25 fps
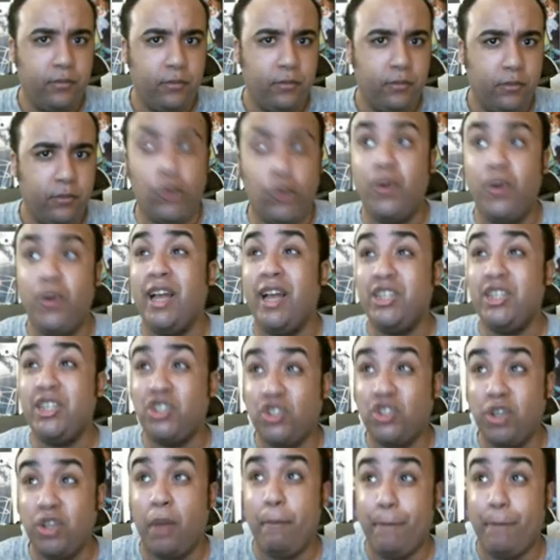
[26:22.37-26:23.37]
Doing at
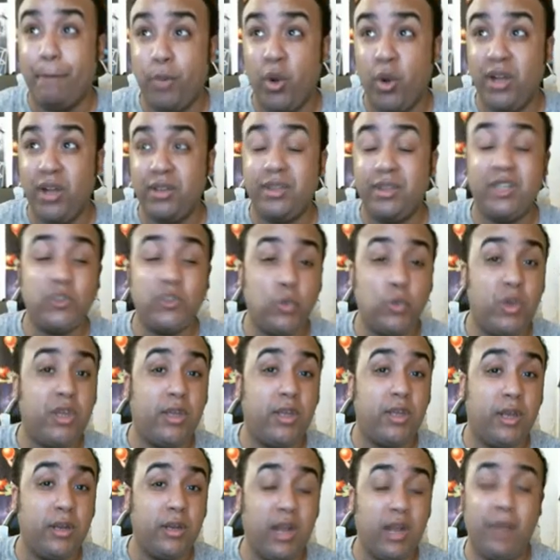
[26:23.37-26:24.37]
some point this
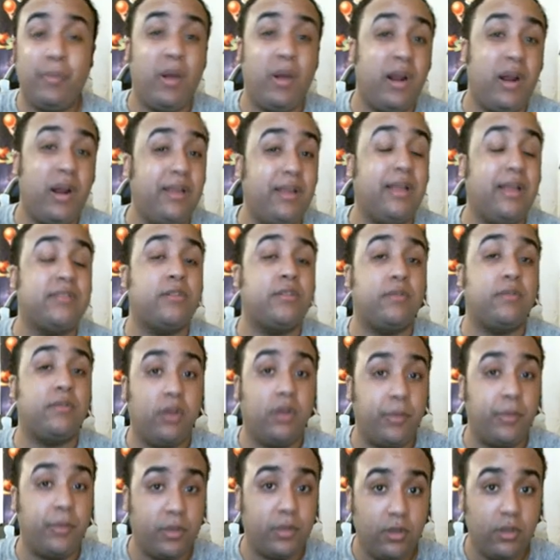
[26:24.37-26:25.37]
weekend. I'll probably have something
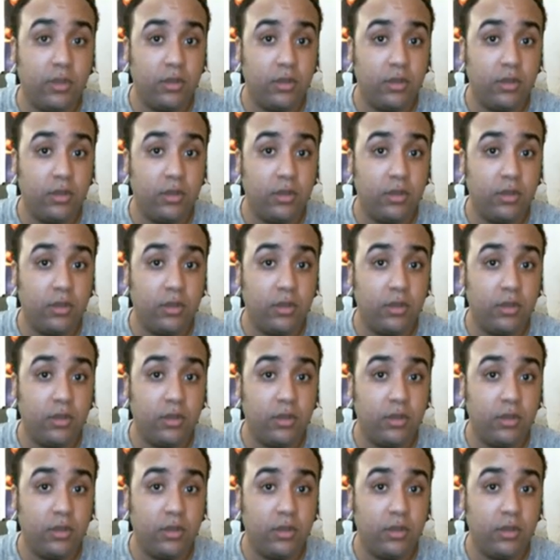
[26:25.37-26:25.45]
up